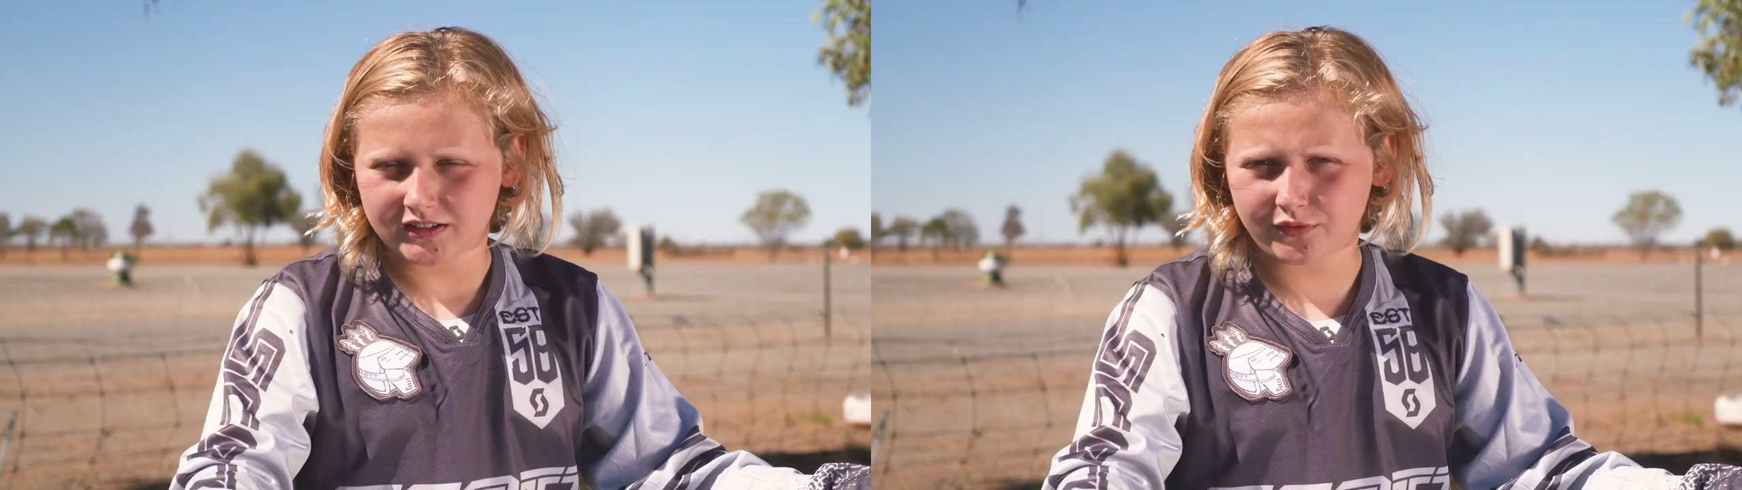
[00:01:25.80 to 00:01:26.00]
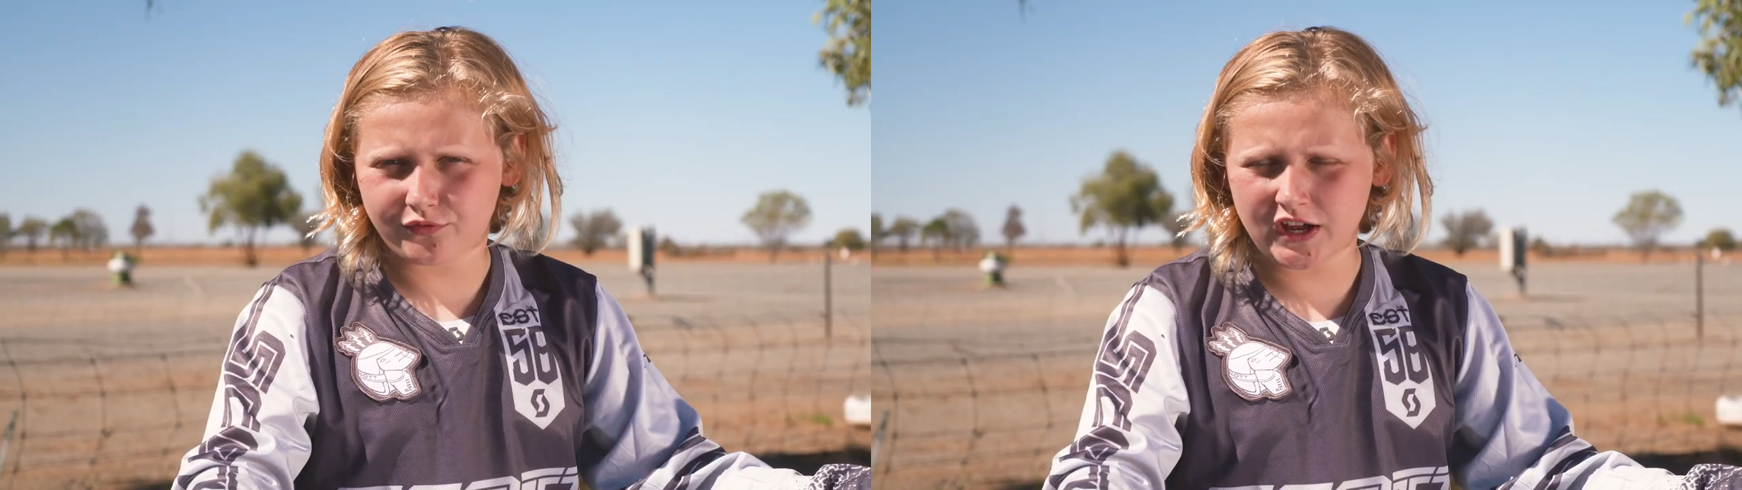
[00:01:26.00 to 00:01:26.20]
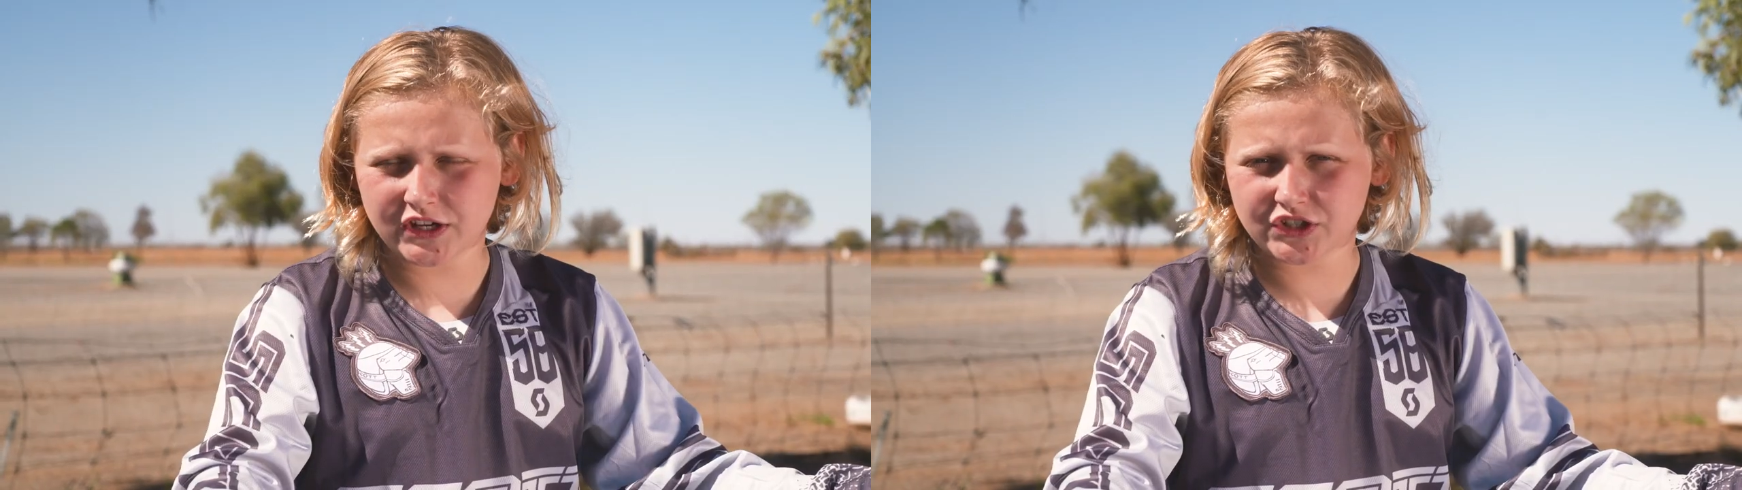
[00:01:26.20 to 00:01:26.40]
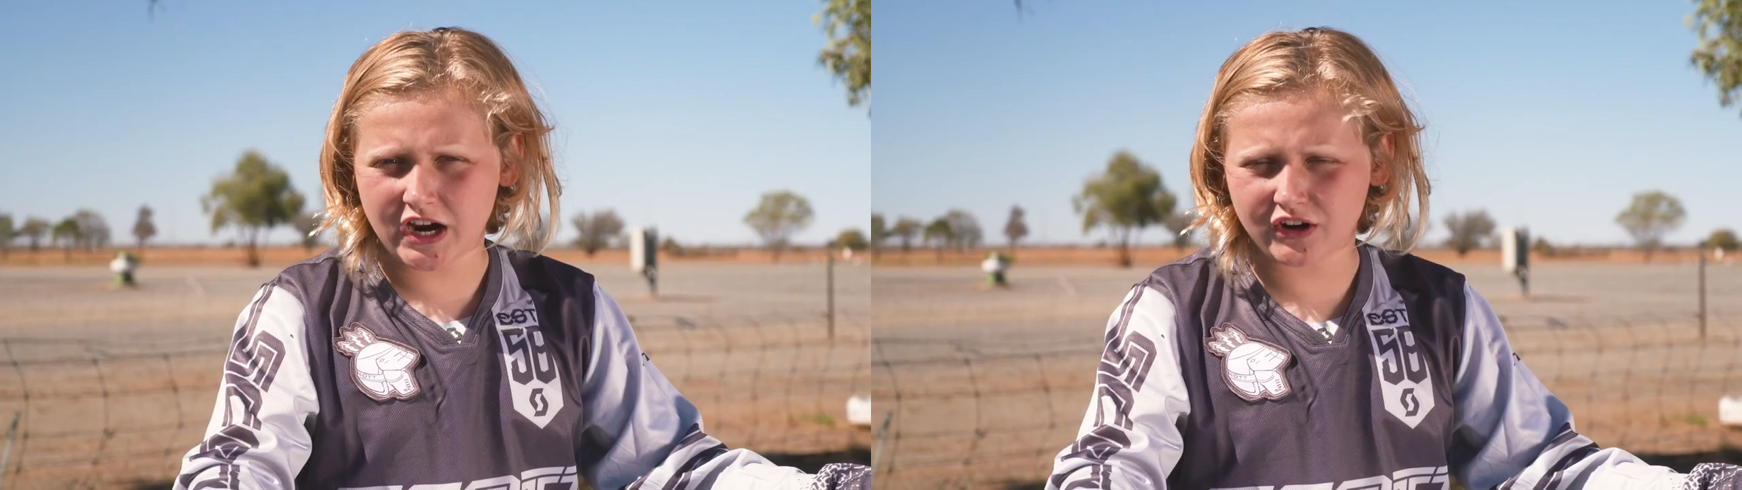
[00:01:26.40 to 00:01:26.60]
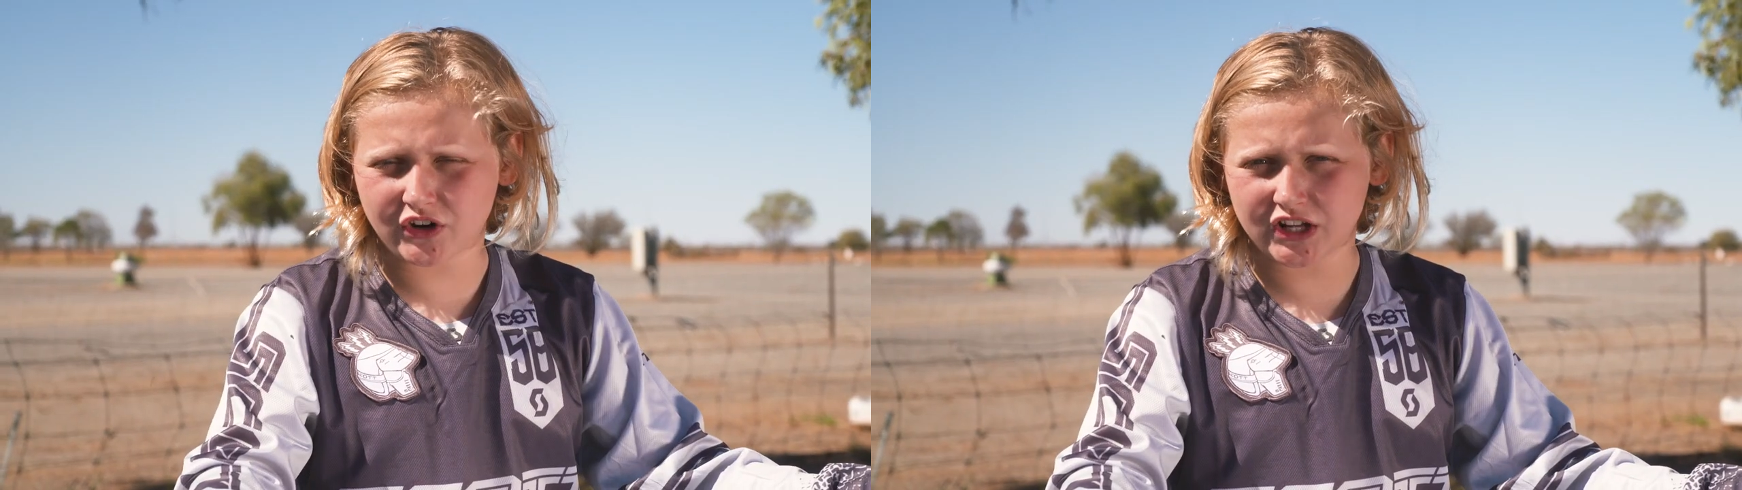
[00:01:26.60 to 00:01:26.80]
The Finke
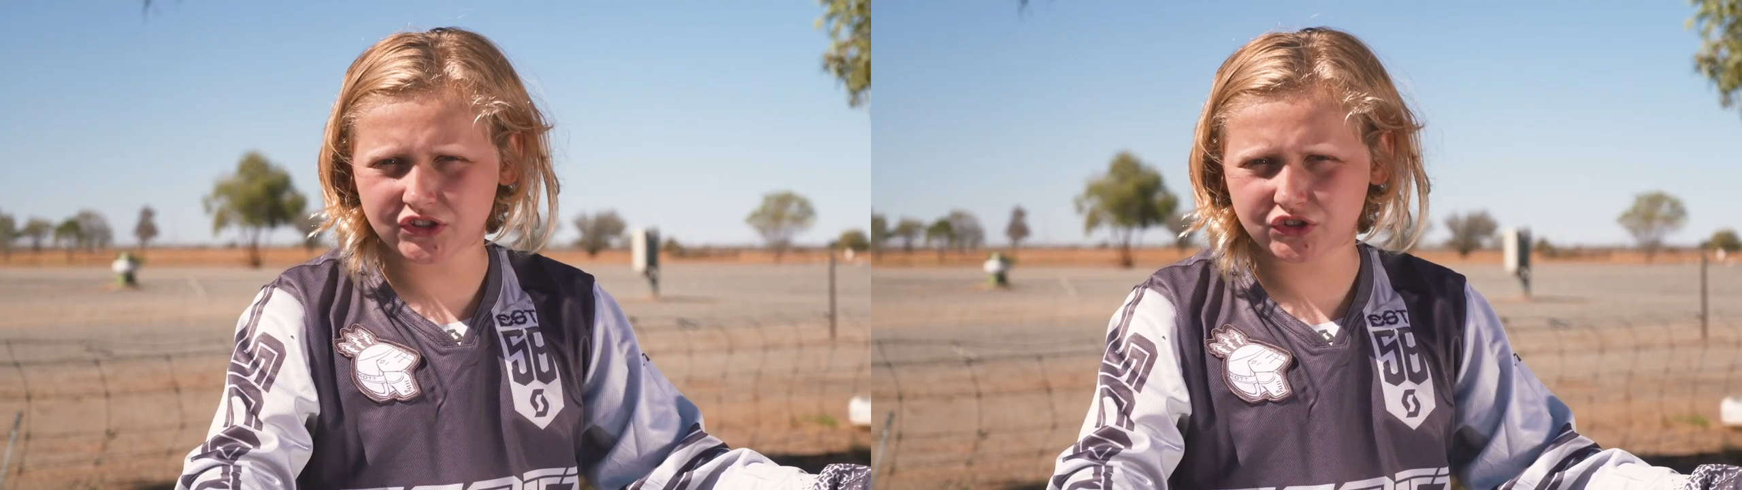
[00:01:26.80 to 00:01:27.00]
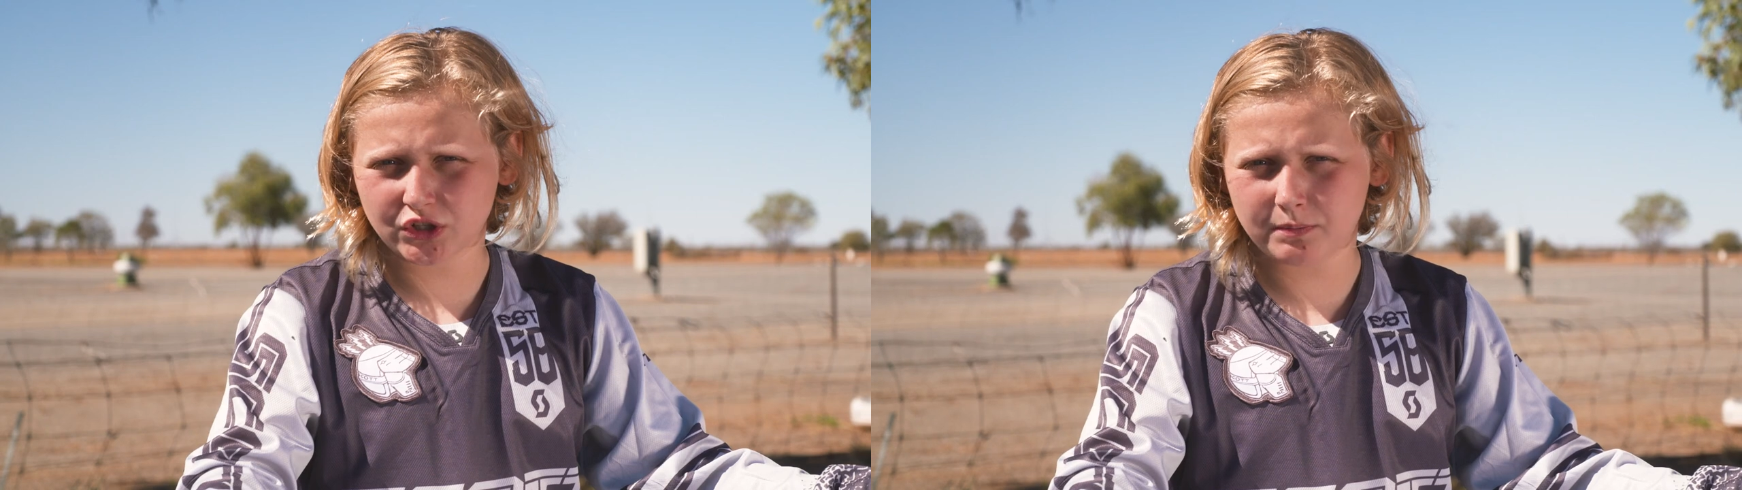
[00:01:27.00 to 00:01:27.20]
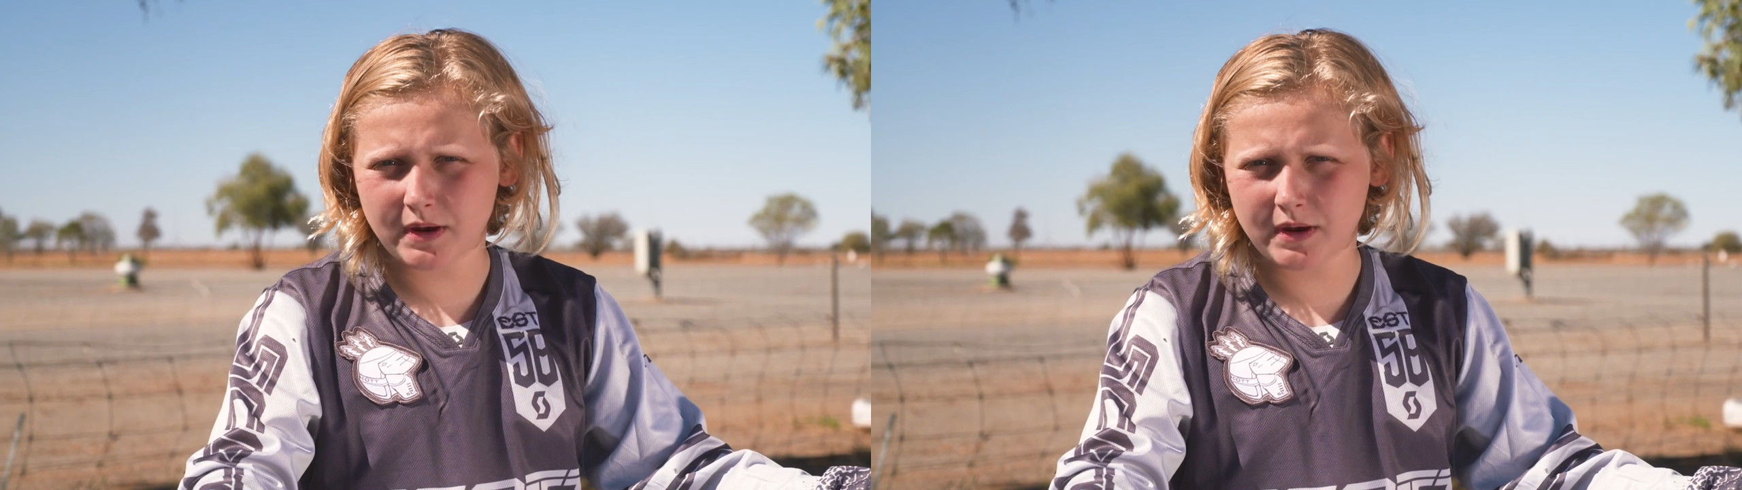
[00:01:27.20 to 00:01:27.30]
track runs through